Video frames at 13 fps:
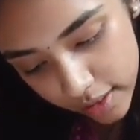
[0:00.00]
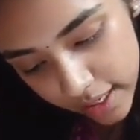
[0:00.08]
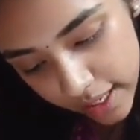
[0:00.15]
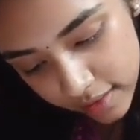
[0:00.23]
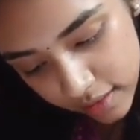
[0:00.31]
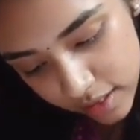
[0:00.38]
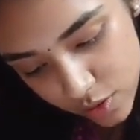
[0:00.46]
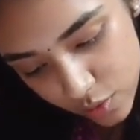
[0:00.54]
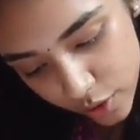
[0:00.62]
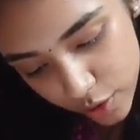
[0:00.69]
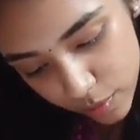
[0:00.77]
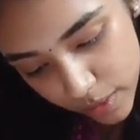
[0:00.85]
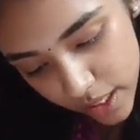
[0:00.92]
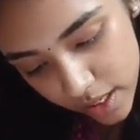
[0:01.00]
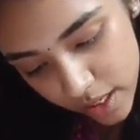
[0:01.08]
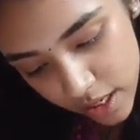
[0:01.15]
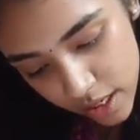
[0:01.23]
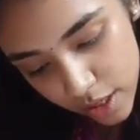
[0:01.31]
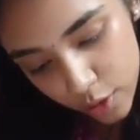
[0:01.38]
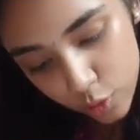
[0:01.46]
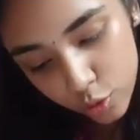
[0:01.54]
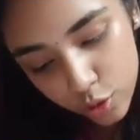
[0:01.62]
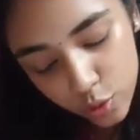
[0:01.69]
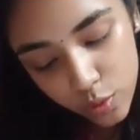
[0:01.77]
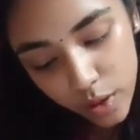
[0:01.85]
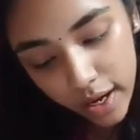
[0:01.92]
Length is going to be root
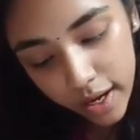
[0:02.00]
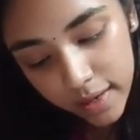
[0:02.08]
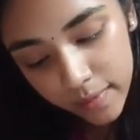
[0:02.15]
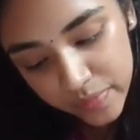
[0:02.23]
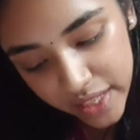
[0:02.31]
2R.